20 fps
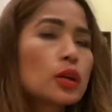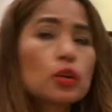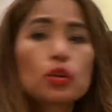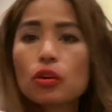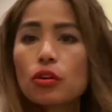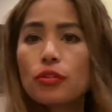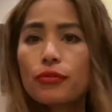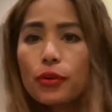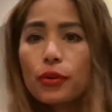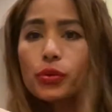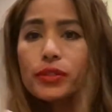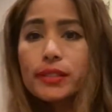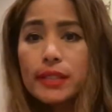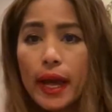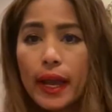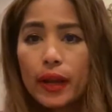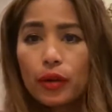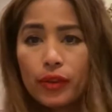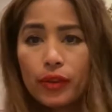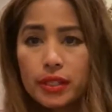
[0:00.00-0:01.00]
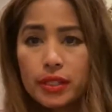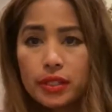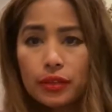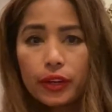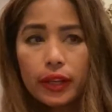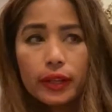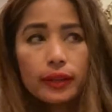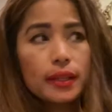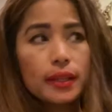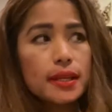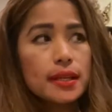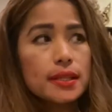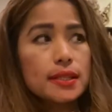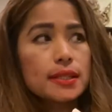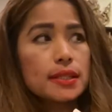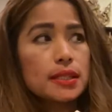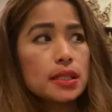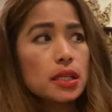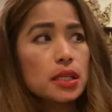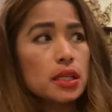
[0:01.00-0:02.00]
Kung Fu Thai restaurant.
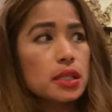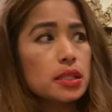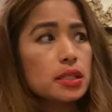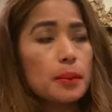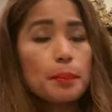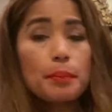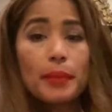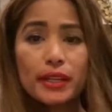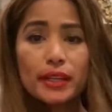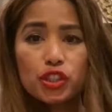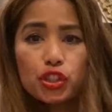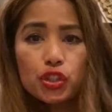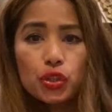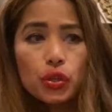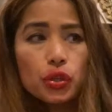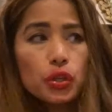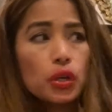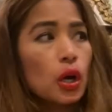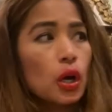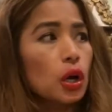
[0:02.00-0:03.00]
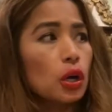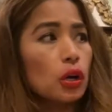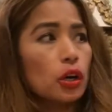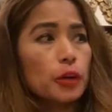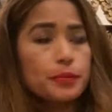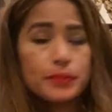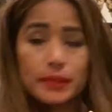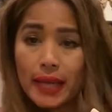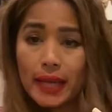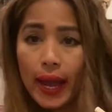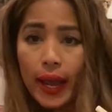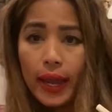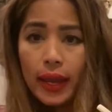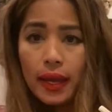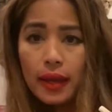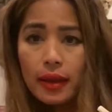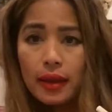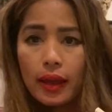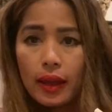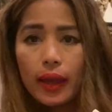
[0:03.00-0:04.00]
This is a mixture of
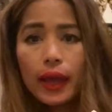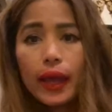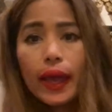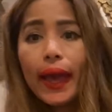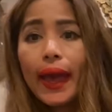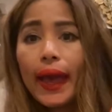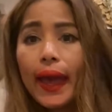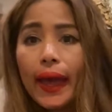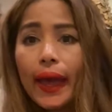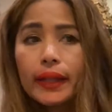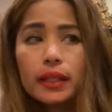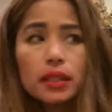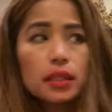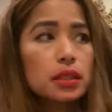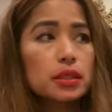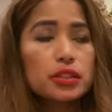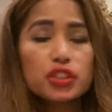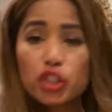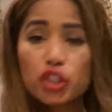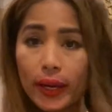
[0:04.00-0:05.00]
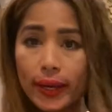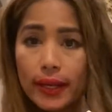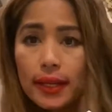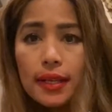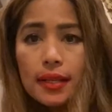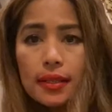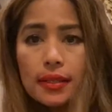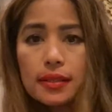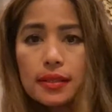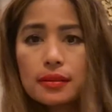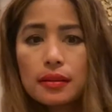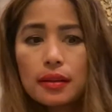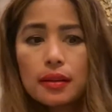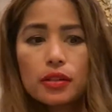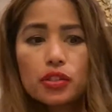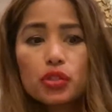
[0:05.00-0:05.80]
Thai and Chinese.